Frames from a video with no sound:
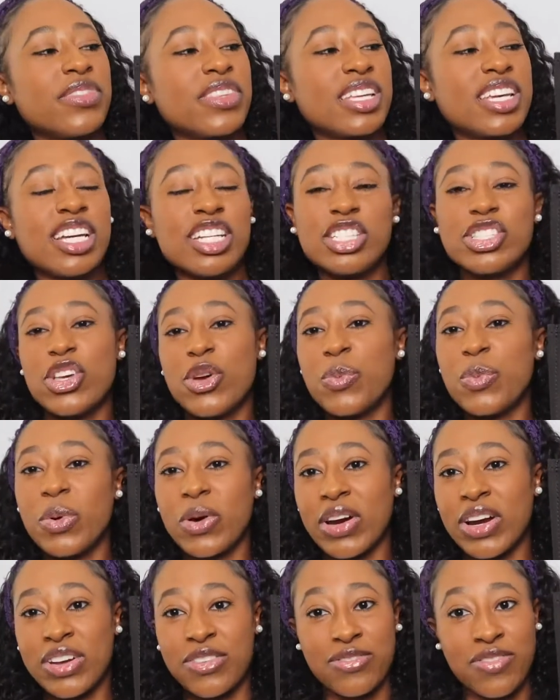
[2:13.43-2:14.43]

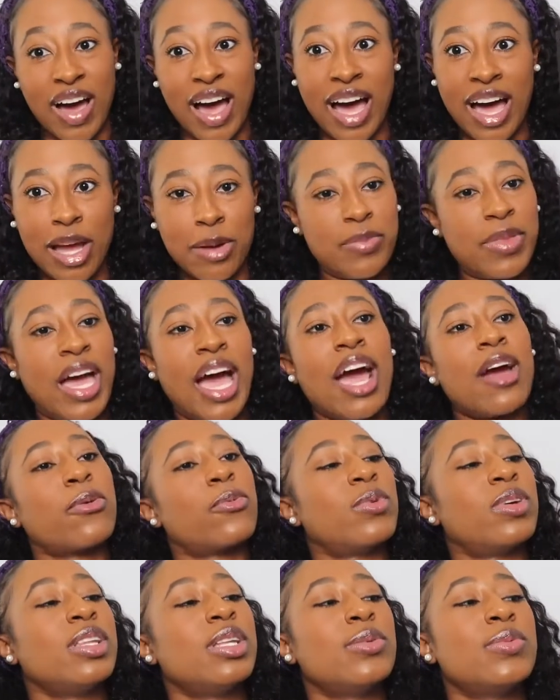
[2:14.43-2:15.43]
contemporary vibe that I
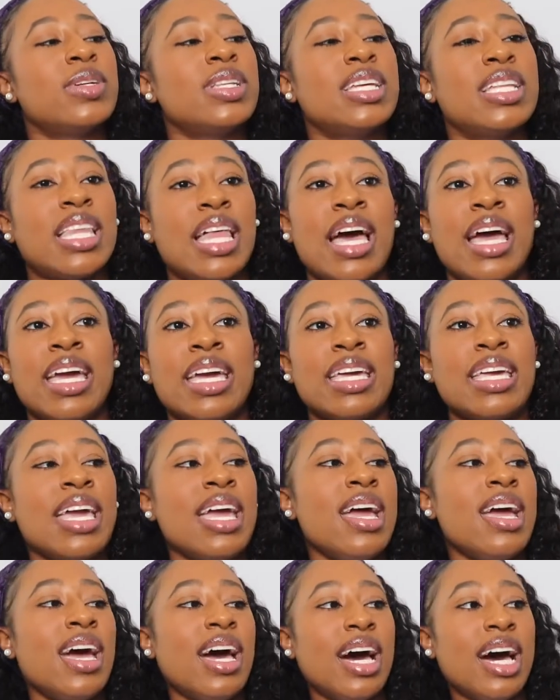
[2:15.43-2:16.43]
really like.
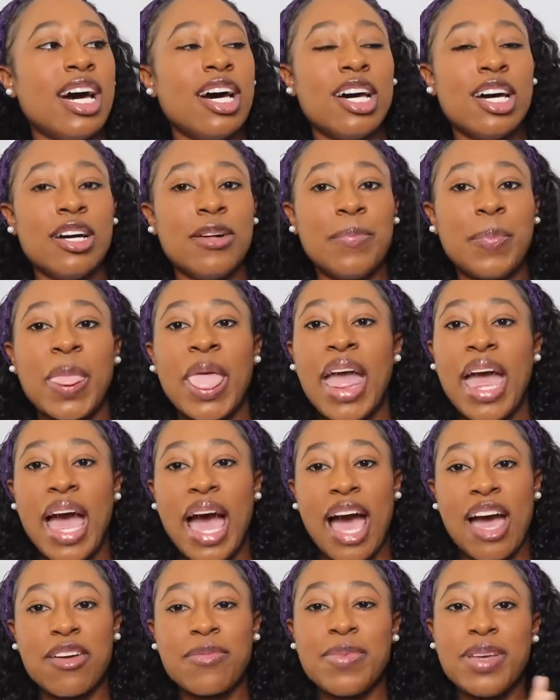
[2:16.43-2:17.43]

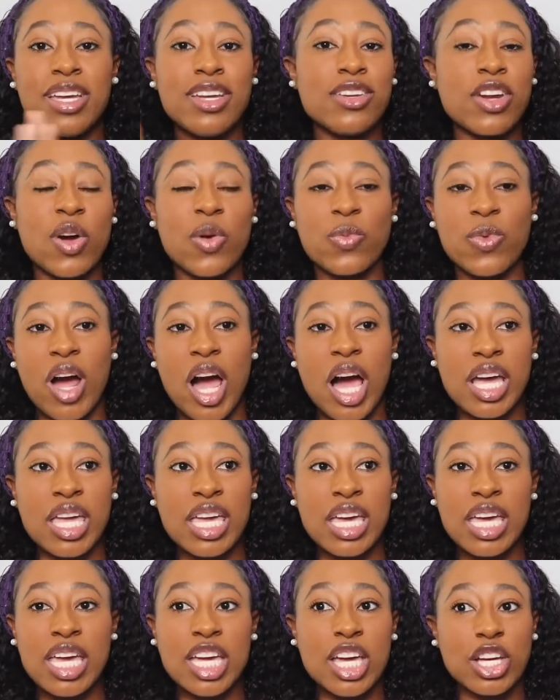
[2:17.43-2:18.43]
I've been
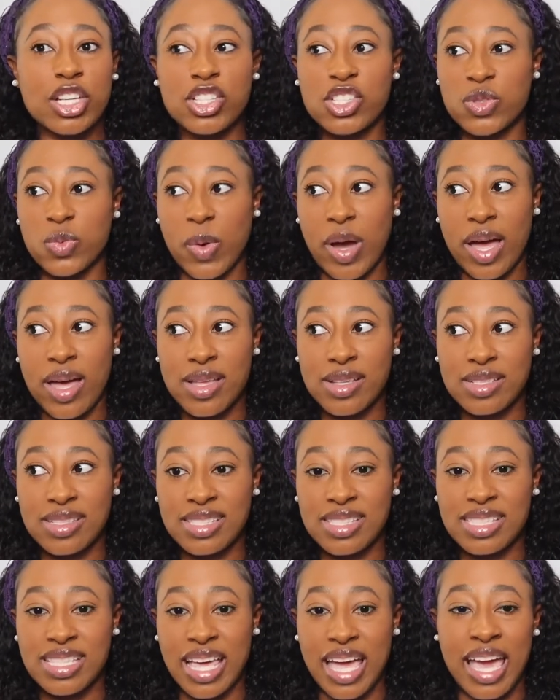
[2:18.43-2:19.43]
rocking
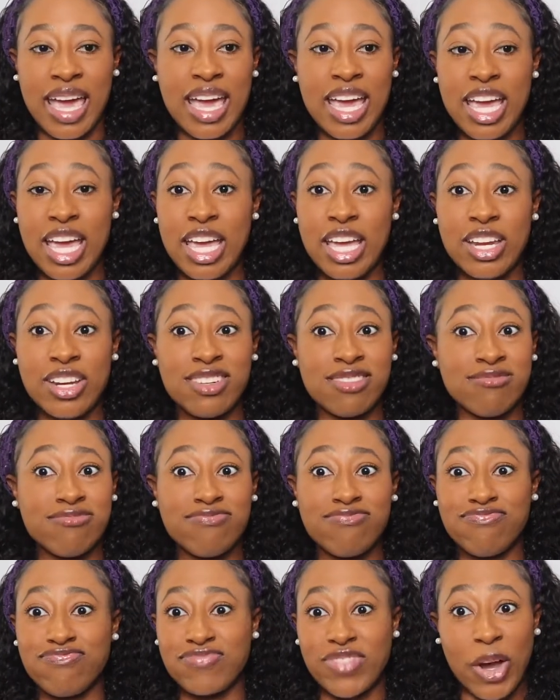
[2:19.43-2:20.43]
sweats and
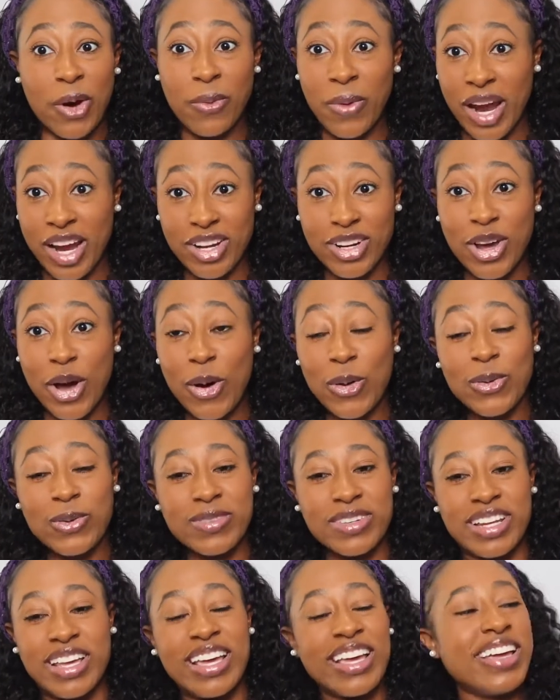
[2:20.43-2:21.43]
a
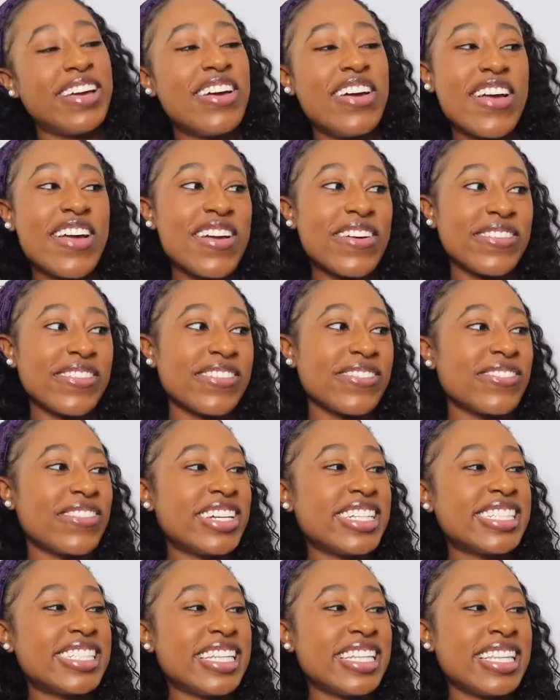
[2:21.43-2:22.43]
raincoat
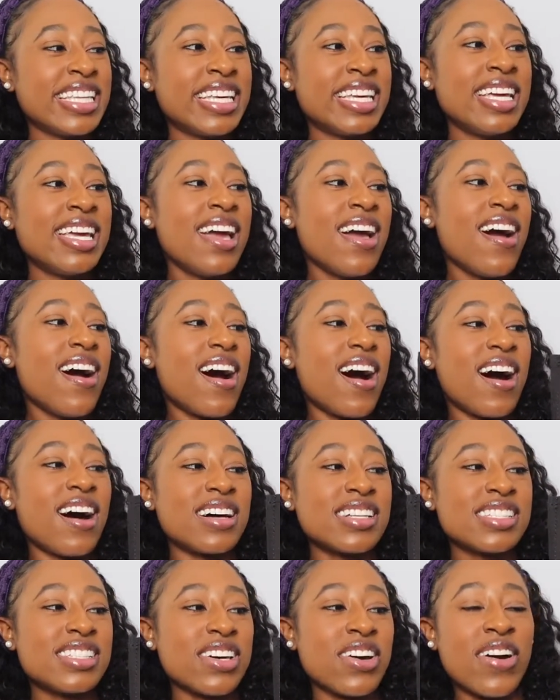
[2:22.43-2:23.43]
recently.
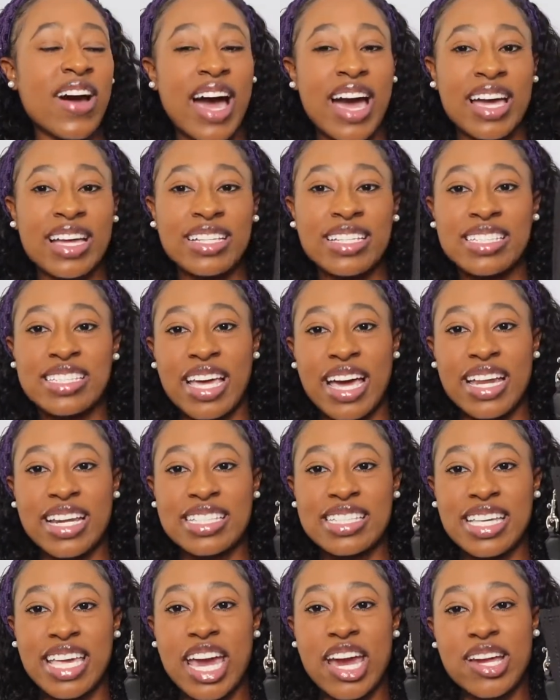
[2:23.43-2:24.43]
Also, I decided
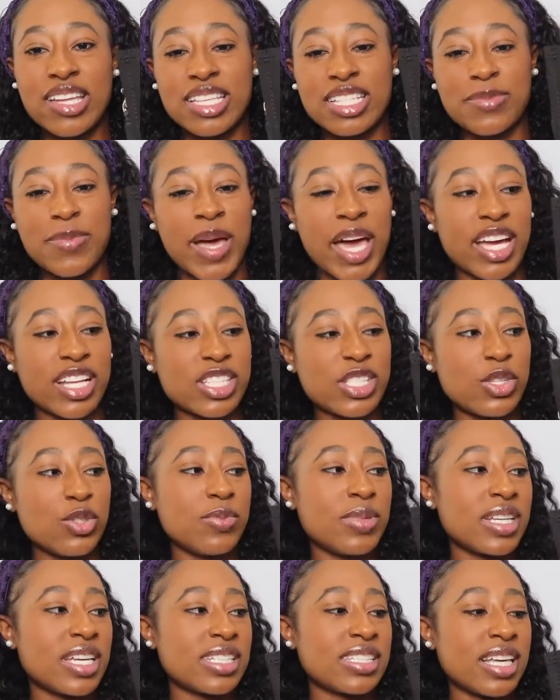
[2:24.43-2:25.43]
to carry this bag too
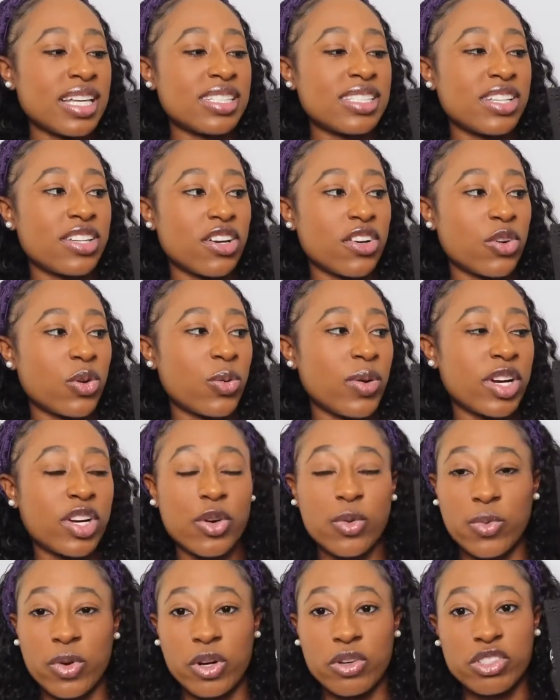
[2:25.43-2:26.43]
because I took a quick
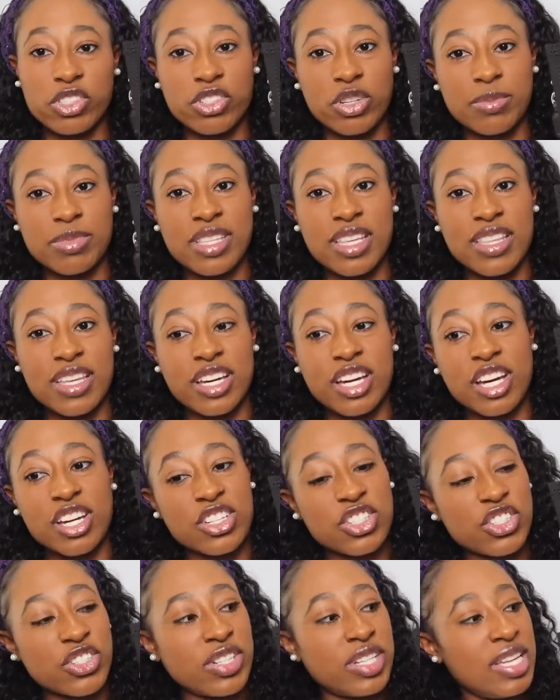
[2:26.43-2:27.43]
road trip to the
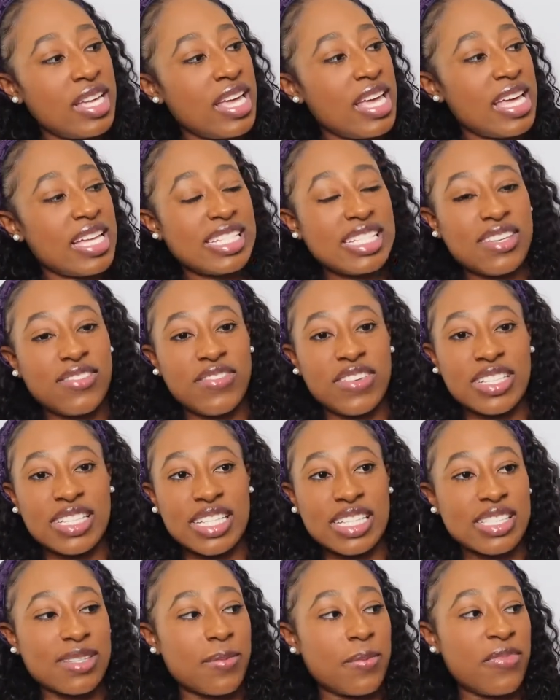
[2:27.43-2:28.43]
country to
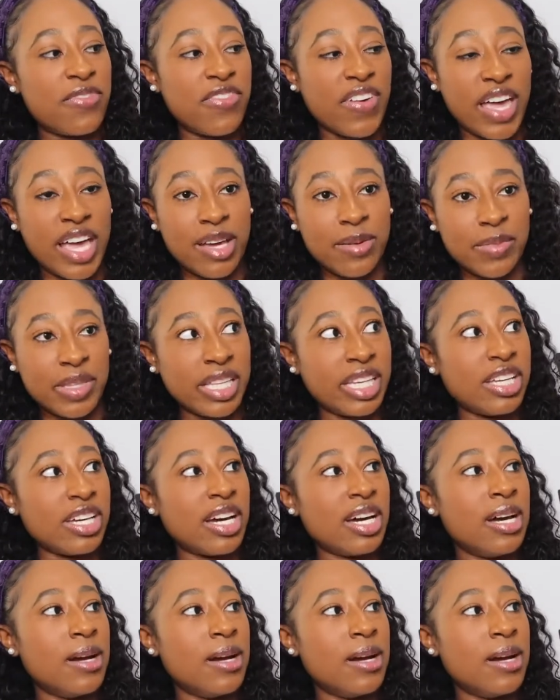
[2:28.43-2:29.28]
visit some family